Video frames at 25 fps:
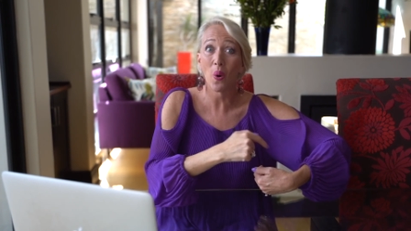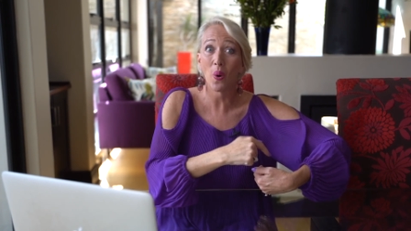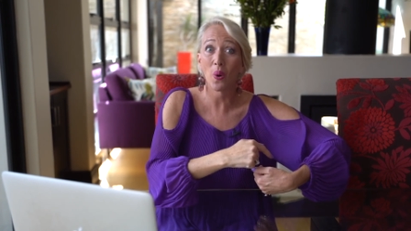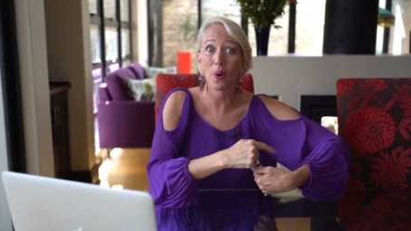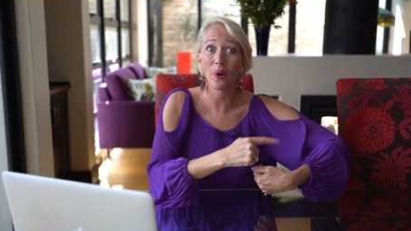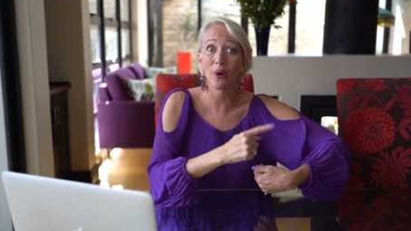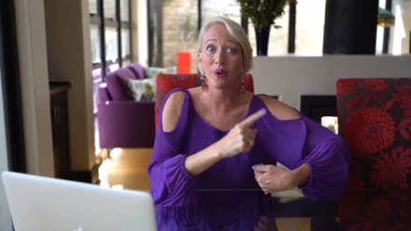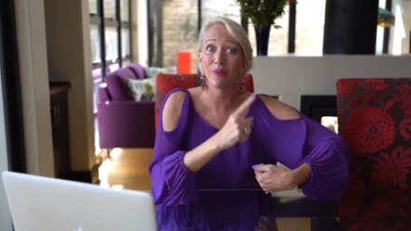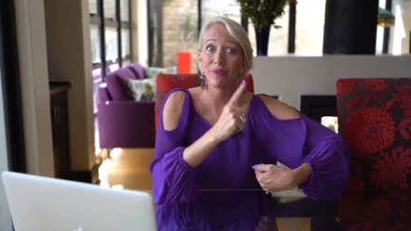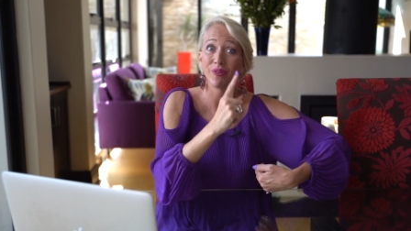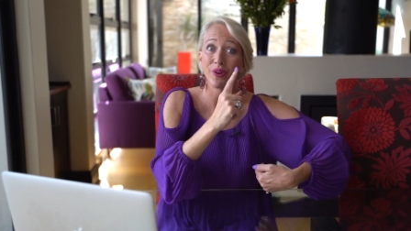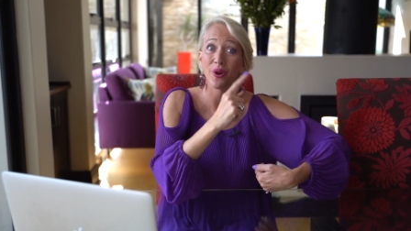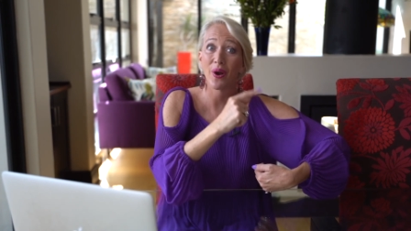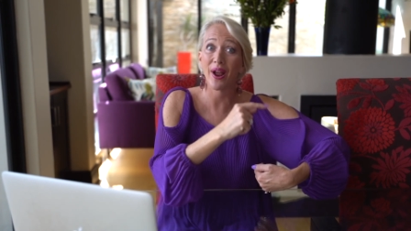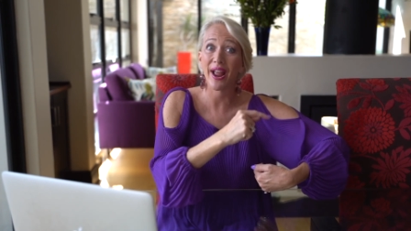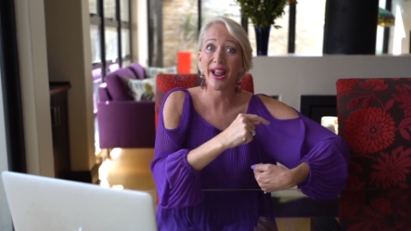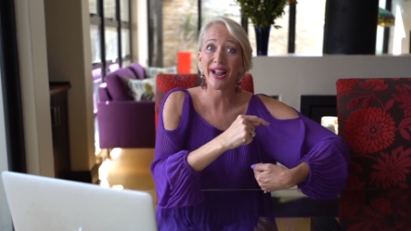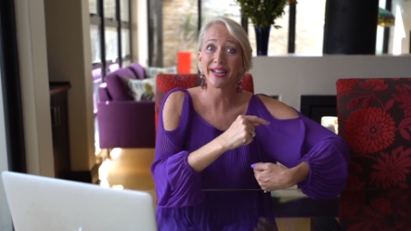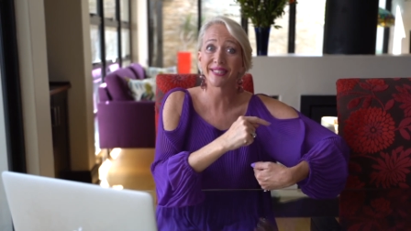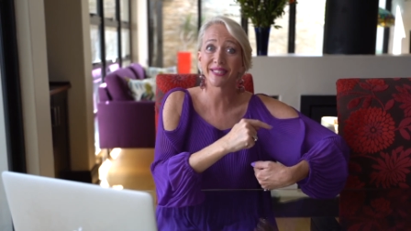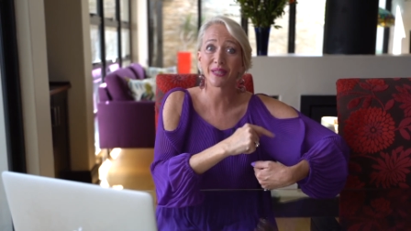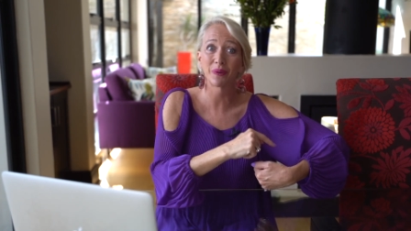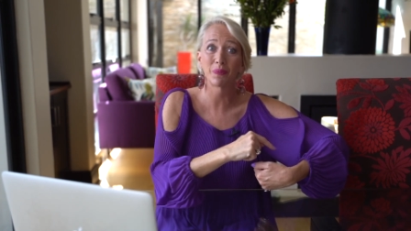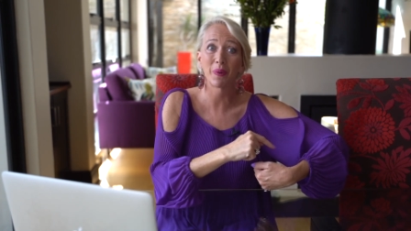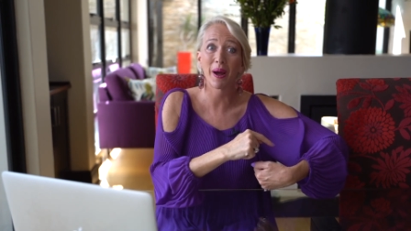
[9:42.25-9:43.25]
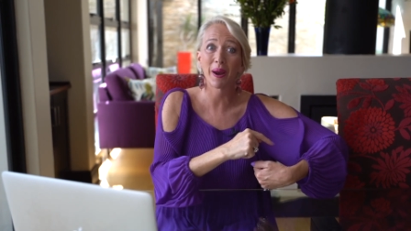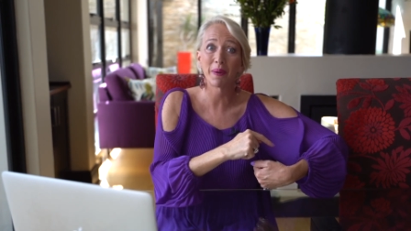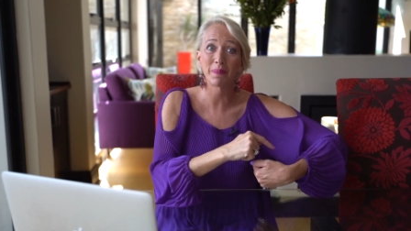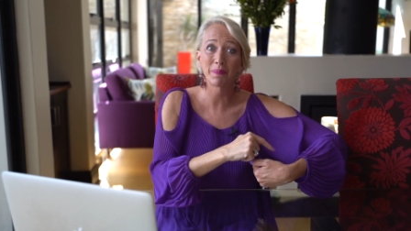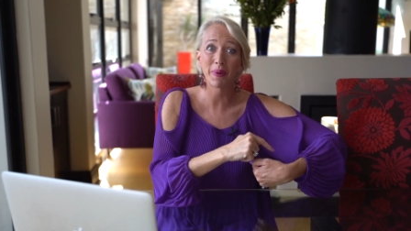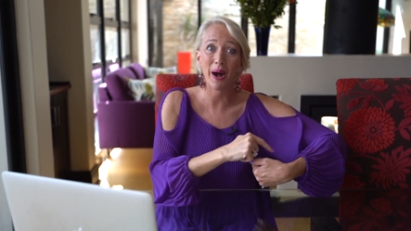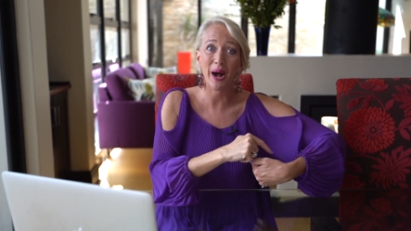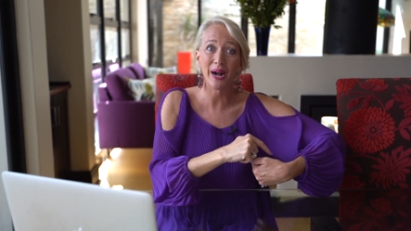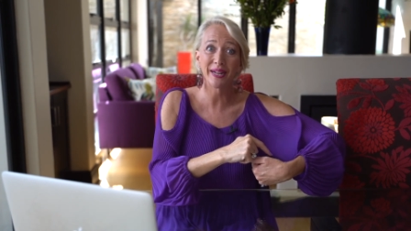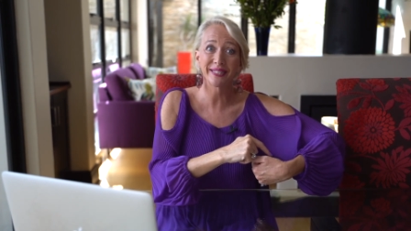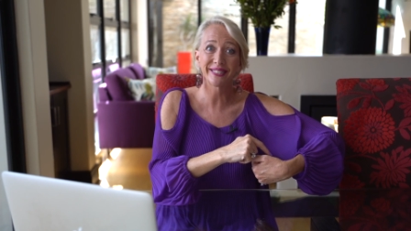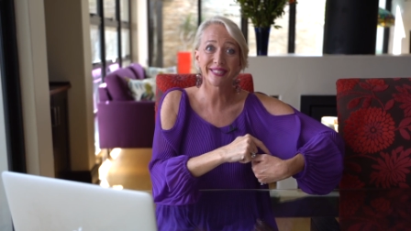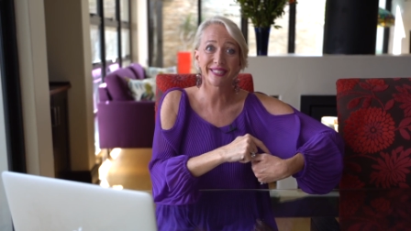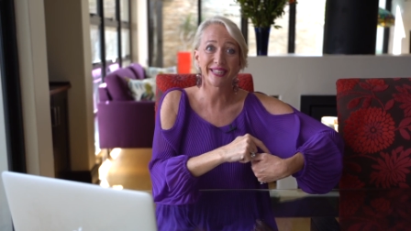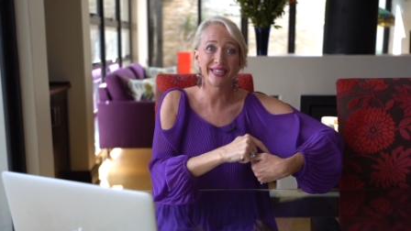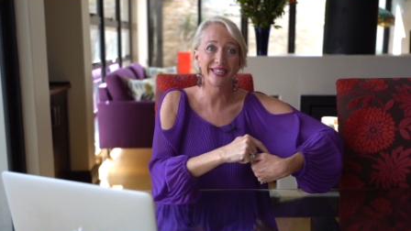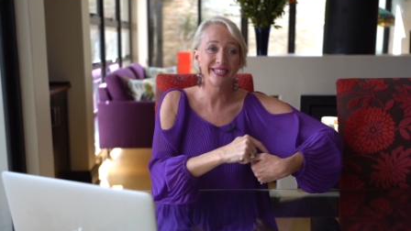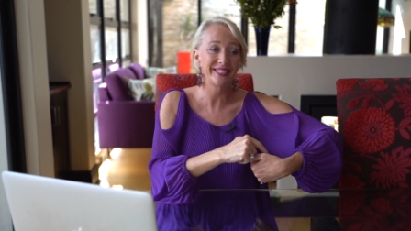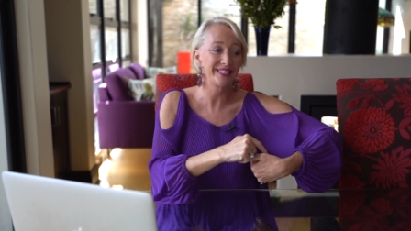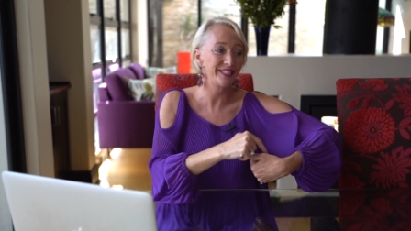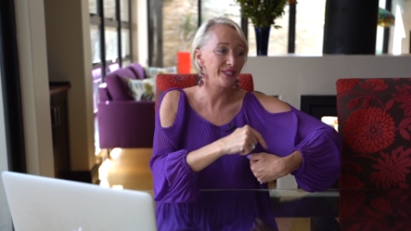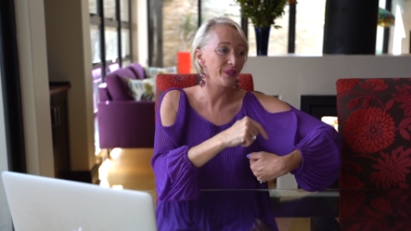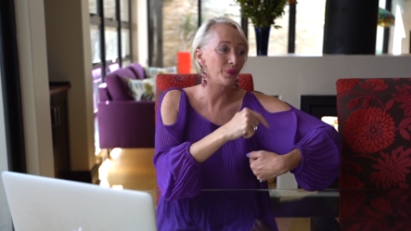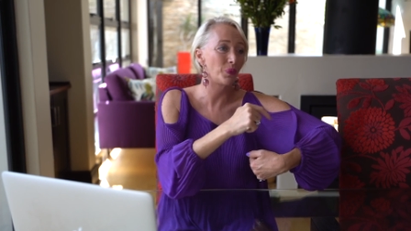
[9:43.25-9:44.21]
all of your eggs in one basket,